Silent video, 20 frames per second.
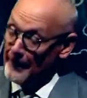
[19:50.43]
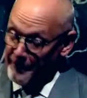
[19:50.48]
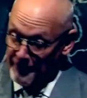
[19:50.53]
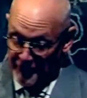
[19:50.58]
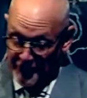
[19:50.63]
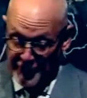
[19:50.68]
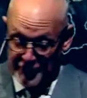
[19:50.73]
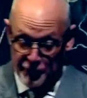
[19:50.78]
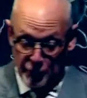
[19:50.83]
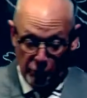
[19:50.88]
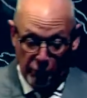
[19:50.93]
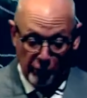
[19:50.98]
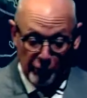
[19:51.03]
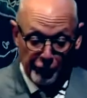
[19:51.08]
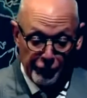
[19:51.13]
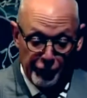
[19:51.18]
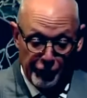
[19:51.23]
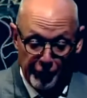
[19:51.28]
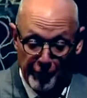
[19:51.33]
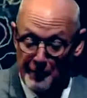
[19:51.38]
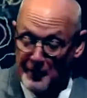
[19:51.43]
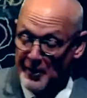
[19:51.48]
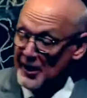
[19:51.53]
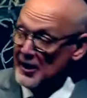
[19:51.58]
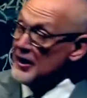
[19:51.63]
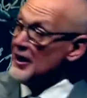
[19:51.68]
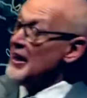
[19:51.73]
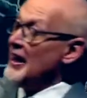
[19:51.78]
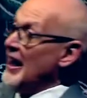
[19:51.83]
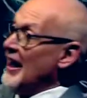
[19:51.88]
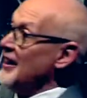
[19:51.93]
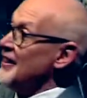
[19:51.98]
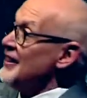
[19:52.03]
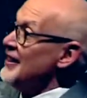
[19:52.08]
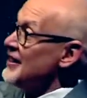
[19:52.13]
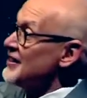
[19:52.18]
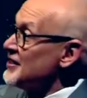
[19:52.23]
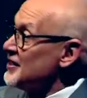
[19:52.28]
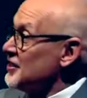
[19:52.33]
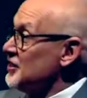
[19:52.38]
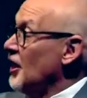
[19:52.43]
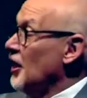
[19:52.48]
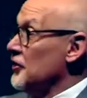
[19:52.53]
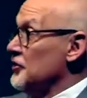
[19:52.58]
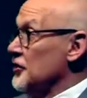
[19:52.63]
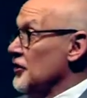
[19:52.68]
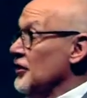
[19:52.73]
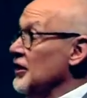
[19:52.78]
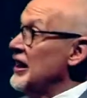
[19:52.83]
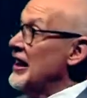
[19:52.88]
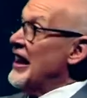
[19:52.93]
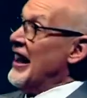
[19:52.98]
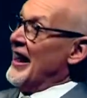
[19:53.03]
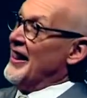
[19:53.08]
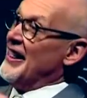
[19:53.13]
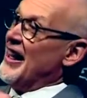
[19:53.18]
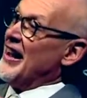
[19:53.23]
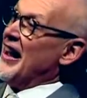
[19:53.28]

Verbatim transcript: this works for me and this doesn't. And they